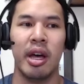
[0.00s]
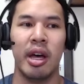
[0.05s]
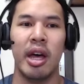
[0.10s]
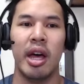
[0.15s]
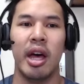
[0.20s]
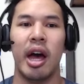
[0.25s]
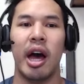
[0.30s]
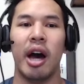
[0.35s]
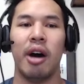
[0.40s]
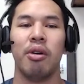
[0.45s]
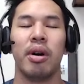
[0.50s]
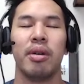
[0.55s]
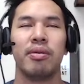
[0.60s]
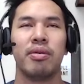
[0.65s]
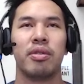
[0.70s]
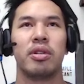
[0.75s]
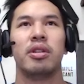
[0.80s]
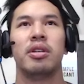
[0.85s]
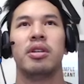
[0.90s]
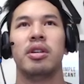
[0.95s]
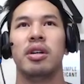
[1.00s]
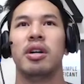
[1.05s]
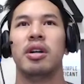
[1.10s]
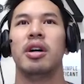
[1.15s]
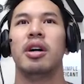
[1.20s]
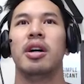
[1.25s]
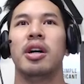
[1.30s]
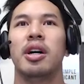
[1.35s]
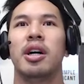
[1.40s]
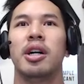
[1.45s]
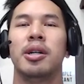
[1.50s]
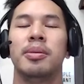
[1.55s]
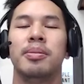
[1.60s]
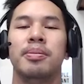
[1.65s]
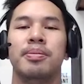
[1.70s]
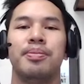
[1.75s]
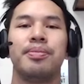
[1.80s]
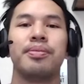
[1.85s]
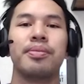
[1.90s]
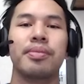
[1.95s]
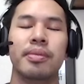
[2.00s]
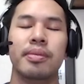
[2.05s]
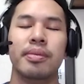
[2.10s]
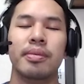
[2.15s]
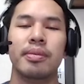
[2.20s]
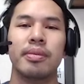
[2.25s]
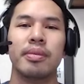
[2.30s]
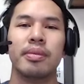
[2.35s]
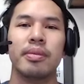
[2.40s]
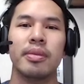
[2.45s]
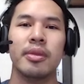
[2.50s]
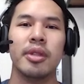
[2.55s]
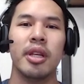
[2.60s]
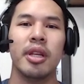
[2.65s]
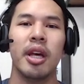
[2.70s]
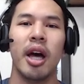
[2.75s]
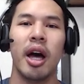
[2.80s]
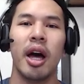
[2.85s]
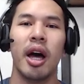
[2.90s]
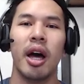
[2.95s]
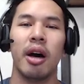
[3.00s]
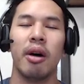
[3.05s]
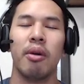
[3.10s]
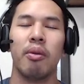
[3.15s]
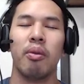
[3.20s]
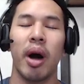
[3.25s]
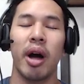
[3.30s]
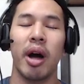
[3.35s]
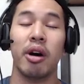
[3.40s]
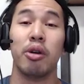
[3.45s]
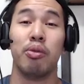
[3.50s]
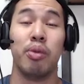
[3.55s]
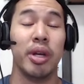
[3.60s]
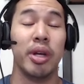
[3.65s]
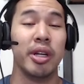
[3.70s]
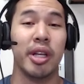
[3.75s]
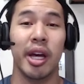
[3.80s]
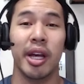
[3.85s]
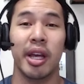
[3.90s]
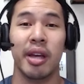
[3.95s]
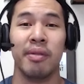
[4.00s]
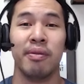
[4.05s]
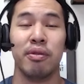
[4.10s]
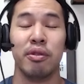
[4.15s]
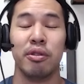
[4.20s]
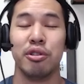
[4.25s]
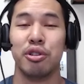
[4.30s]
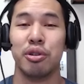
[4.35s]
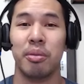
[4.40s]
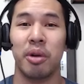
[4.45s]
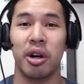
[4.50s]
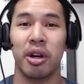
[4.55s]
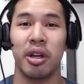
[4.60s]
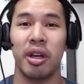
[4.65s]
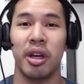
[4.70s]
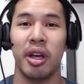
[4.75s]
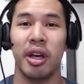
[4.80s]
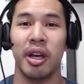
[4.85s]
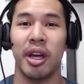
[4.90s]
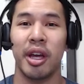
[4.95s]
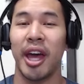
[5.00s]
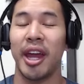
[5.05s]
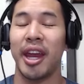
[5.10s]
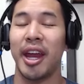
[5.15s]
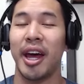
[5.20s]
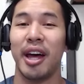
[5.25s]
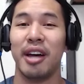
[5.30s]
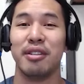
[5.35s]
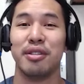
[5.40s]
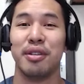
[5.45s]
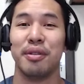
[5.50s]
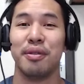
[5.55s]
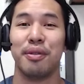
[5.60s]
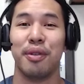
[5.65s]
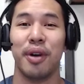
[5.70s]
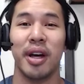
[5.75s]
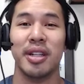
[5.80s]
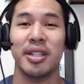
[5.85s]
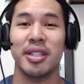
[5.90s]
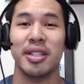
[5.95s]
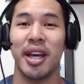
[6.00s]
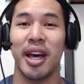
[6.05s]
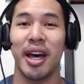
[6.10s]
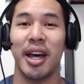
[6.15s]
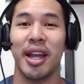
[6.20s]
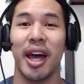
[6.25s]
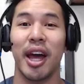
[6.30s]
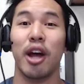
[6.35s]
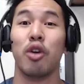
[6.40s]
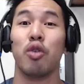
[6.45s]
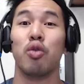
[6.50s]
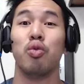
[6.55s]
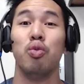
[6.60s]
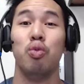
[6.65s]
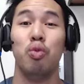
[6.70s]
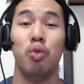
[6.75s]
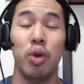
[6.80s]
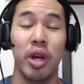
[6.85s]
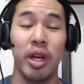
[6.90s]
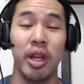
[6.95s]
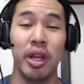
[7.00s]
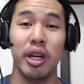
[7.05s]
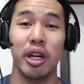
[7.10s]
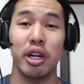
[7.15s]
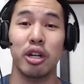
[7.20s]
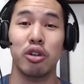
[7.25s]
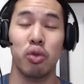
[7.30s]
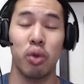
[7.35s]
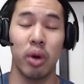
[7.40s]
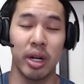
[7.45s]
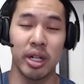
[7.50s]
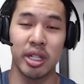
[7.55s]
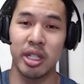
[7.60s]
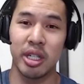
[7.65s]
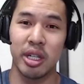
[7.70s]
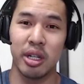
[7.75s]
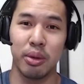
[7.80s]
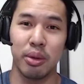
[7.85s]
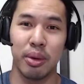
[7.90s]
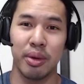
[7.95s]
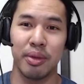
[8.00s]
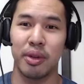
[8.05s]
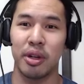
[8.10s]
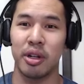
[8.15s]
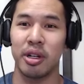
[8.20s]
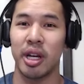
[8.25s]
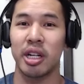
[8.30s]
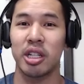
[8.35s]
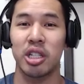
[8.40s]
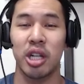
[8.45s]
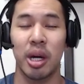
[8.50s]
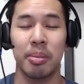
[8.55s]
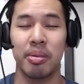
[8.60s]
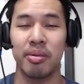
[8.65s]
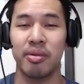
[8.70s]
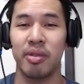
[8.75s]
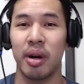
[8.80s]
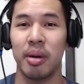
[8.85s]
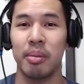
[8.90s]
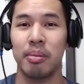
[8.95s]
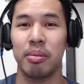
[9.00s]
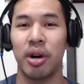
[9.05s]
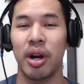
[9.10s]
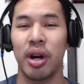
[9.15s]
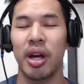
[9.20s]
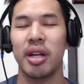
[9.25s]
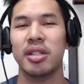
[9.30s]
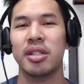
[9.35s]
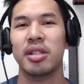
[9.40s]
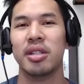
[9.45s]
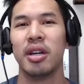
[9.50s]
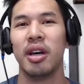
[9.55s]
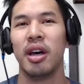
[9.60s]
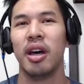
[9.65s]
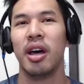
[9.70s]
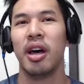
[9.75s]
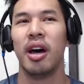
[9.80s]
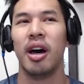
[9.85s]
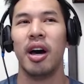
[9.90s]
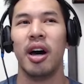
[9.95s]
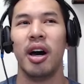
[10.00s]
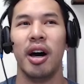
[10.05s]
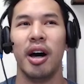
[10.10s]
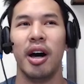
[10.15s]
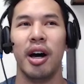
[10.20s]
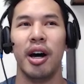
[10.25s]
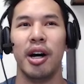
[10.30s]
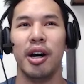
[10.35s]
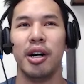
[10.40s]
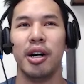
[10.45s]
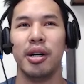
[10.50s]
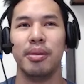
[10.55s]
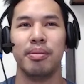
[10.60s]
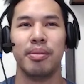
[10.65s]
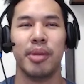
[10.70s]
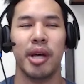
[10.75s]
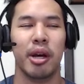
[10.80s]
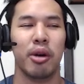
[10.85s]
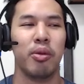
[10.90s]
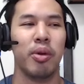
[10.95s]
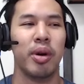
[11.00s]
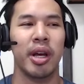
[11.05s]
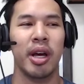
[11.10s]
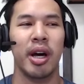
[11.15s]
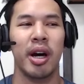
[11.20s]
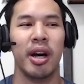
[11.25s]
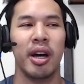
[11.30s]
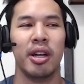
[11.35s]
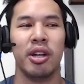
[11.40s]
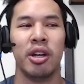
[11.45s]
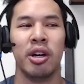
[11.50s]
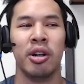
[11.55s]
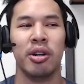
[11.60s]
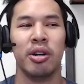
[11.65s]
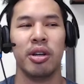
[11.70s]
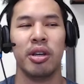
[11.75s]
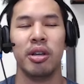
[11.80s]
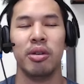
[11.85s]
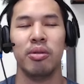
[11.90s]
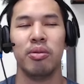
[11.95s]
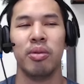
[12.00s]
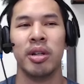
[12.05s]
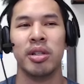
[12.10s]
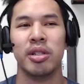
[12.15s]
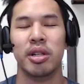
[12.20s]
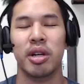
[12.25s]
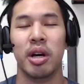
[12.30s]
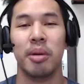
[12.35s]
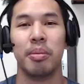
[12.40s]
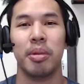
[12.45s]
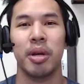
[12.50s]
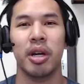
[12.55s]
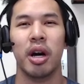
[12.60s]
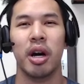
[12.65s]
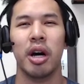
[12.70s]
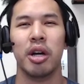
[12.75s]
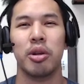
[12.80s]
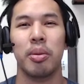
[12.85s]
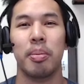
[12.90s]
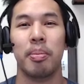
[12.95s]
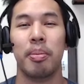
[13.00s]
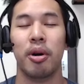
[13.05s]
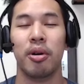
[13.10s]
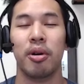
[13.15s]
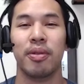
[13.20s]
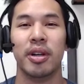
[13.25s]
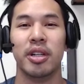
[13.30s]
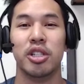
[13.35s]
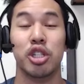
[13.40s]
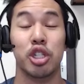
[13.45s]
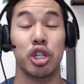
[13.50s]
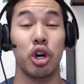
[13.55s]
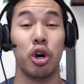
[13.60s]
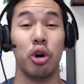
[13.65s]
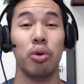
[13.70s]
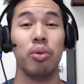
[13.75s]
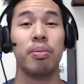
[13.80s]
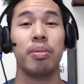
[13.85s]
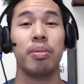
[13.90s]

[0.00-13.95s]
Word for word: However, um, while I really like influencer marketing, and I have some friends that like really crush it with their like Shopify brands. Uh, like one guy I know, he runs a company called The Perfect Scope,